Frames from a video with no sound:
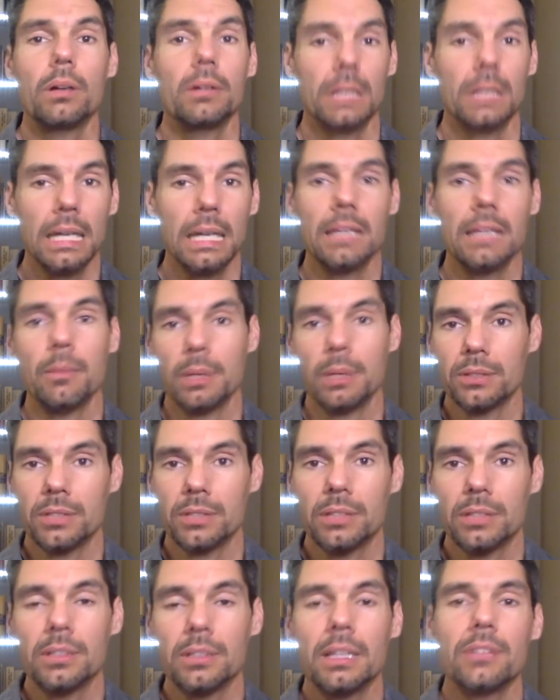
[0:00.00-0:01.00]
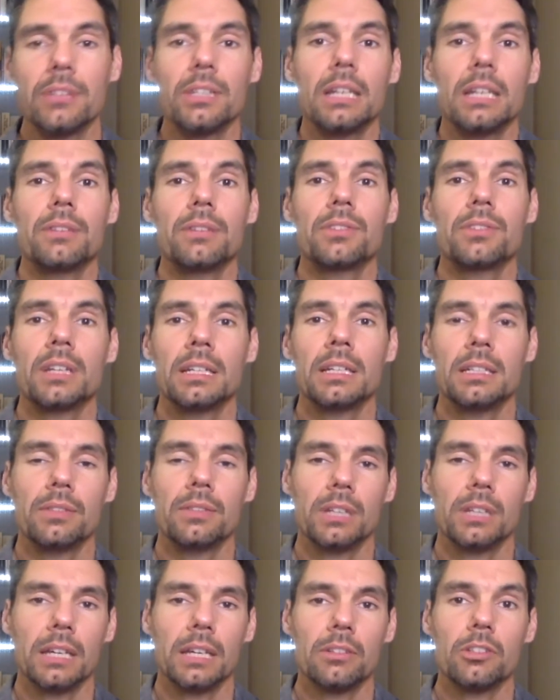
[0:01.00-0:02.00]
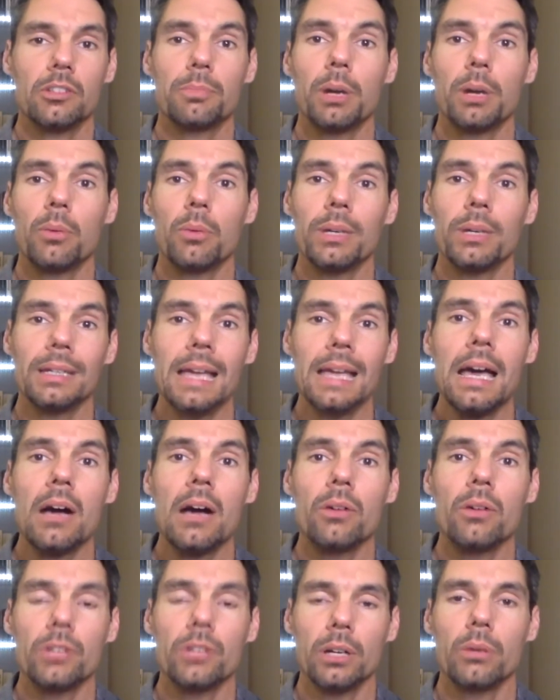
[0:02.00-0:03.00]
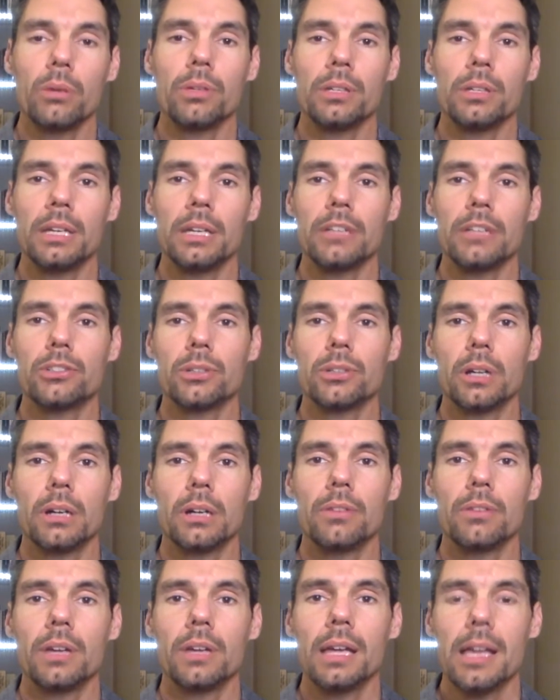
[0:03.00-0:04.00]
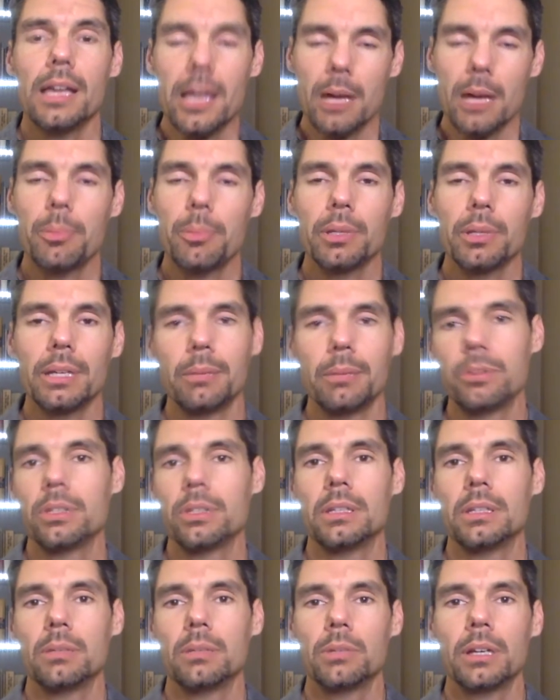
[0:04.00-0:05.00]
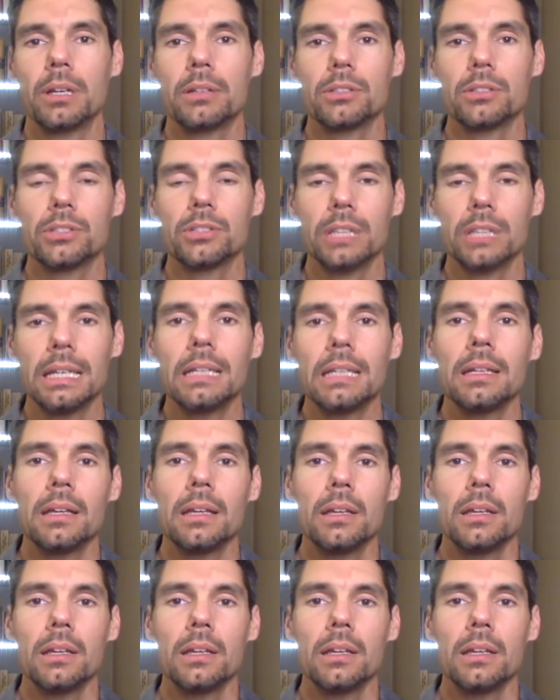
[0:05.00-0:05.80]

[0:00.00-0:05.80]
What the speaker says: again, that makes sense in that state of scientific ignorance, but we now know the nature of epilepsy and we understand